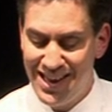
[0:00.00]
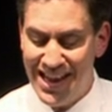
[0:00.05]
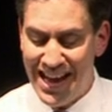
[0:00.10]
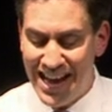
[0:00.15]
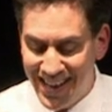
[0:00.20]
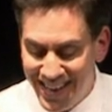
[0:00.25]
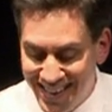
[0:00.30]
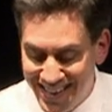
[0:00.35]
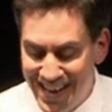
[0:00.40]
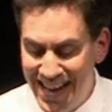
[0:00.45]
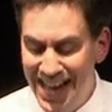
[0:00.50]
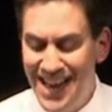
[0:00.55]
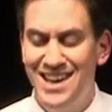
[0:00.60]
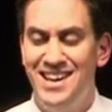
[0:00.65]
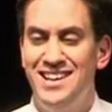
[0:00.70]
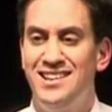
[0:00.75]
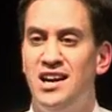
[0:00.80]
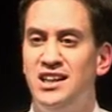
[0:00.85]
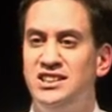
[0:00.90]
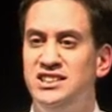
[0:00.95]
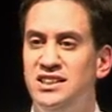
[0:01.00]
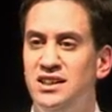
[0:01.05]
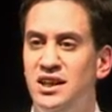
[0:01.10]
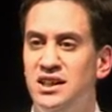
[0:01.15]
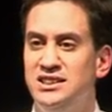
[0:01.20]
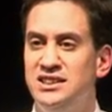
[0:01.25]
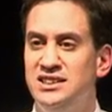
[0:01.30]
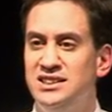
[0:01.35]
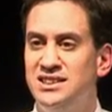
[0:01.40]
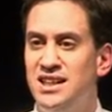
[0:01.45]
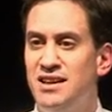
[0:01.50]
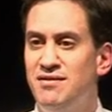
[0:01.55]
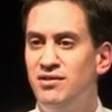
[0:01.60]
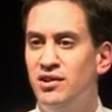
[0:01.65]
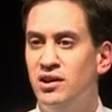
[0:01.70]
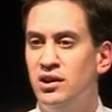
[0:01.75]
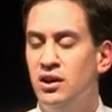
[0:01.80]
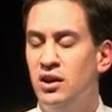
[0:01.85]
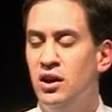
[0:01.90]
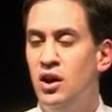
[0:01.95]
And again, in
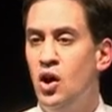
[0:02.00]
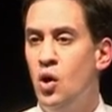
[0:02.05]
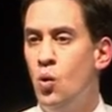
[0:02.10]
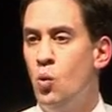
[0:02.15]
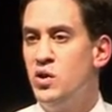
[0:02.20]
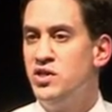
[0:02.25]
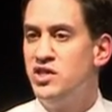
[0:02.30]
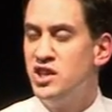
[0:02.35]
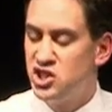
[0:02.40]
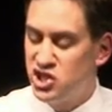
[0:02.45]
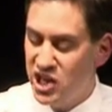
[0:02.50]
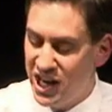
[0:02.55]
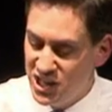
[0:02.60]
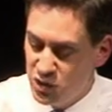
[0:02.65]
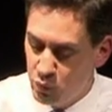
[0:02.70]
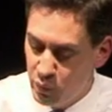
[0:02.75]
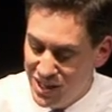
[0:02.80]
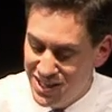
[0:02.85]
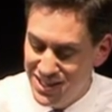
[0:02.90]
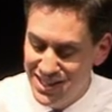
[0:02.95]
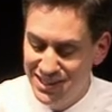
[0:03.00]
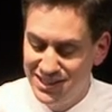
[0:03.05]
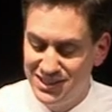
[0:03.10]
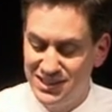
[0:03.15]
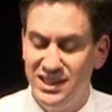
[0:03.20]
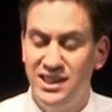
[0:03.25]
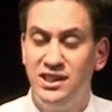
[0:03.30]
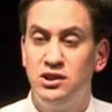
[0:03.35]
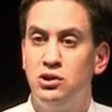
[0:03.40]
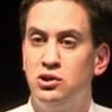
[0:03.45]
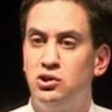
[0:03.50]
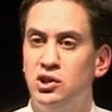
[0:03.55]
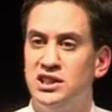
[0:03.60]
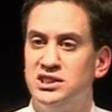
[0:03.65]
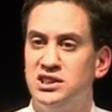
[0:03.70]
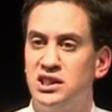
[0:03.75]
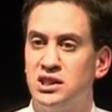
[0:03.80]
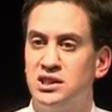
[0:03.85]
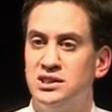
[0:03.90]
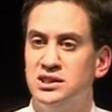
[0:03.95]
1997, with the change we did see to address
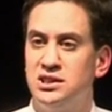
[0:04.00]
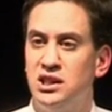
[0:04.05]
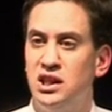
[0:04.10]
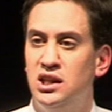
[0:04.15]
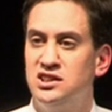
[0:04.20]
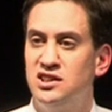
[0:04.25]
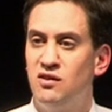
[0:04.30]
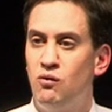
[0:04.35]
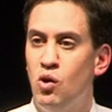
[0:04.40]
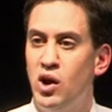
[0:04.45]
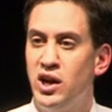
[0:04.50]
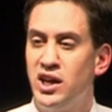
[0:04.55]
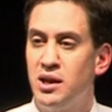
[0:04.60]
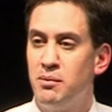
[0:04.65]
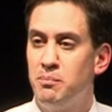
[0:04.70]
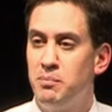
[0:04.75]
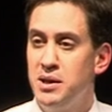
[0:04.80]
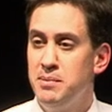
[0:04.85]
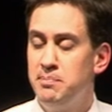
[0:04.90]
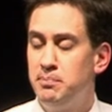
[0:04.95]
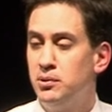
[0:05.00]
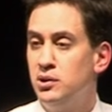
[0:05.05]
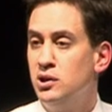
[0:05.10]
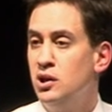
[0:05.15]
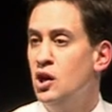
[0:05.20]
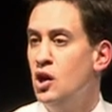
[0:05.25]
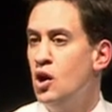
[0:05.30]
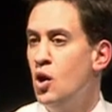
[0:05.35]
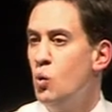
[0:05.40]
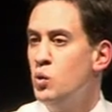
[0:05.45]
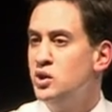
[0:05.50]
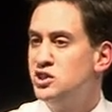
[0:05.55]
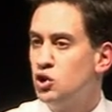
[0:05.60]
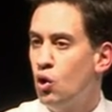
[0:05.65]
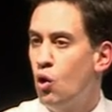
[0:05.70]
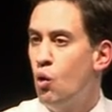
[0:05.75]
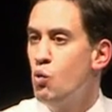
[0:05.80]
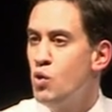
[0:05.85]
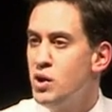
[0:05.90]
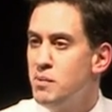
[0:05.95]
the concerns of working people, we saw
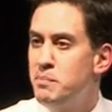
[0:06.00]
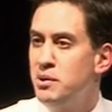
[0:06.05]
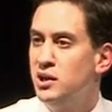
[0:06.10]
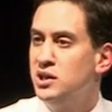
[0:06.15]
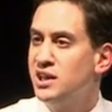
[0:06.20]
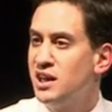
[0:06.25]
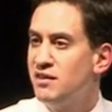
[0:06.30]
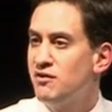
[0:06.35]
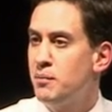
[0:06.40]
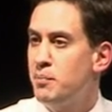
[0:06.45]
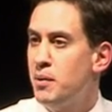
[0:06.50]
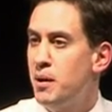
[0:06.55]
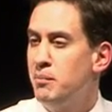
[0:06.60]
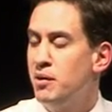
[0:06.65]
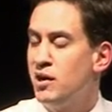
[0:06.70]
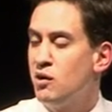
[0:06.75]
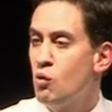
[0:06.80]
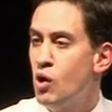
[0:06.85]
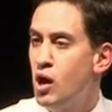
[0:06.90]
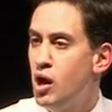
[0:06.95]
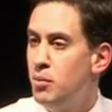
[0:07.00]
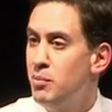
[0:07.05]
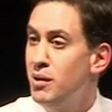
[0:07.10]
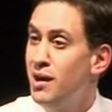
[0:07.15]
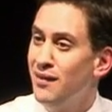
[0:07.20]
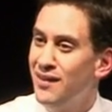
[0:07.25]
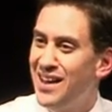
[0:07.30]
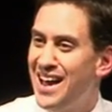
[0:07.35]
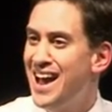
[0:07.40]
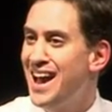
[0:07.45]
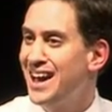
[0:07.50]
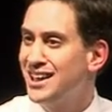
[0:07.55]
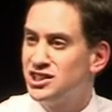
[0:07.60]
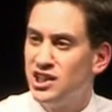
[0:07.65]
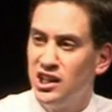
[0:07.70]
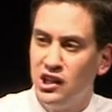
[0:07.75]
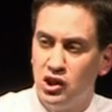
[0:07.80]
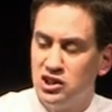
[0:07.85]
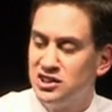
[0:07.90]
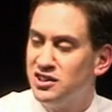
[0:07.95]
a rebuilding of the public realm that
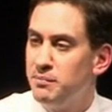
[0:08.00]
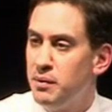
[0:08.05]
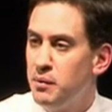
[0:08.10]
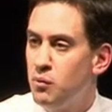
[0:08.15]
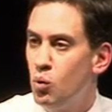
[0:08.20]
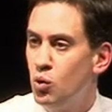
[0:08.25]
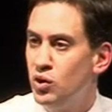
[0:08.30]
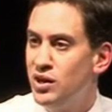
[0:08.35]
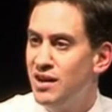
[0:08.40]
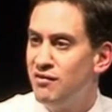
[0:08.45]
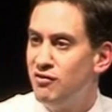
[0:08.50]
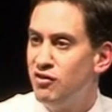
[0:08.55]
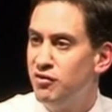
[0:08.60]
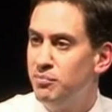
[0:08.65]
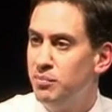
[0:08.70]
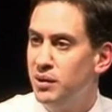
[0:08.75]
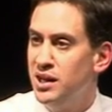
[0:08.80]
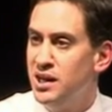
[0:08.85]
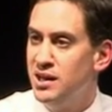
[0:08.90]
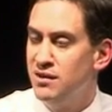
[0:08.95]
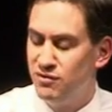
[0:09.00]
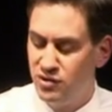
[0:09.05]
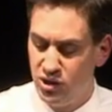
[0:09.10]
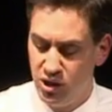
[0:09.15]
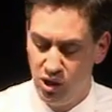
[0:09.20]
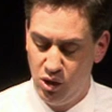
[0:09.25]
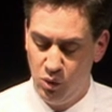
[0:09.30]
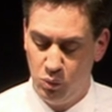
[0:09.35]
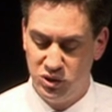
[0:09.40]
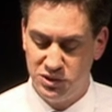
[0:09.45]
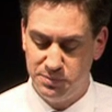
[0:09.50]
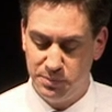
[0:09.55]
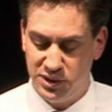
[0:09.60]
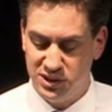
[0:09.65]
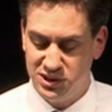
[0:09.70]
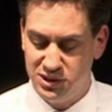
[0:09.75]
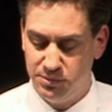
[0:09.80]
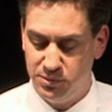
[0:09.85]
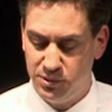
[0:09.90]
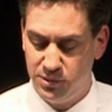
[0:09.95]
actually lots of people would never have believed was
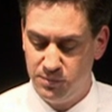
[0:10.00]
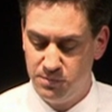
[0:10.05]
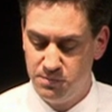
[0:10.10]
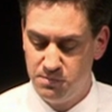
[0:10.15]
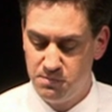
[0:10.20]
possible.